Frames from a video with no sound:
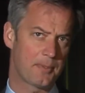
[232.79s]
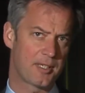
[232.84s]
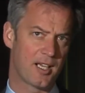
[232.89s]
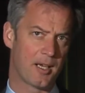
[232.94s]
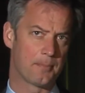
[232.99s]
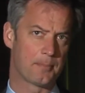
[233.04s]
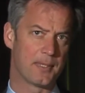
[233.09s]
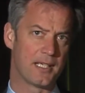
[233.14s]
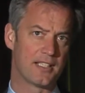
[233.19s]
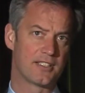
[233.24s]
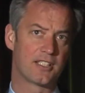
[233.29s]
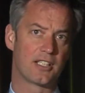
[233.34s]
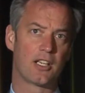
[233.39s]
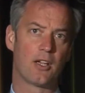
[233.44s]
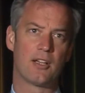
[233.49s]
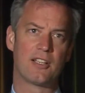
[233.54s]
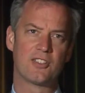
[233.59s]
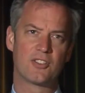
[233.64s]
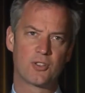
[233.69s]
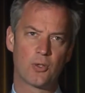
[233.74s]
companies are
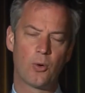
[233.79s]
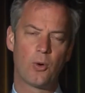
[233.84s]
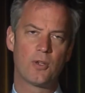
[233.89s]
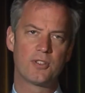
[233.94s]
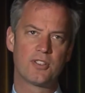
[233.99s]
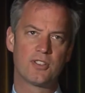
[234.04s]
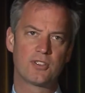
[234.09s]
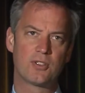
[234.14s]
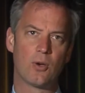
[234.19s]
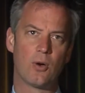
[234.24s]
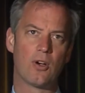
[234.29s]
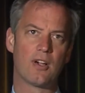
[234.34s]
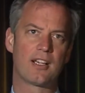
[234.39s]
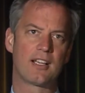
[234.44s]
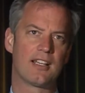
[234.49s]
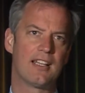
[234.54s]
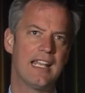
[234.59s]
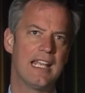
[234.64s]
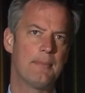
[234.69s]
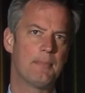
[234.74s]
going door to door
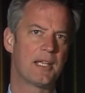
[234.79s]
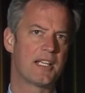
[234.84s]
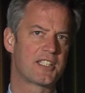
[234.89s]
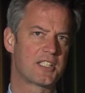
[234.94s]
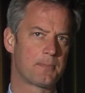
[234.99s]
claiming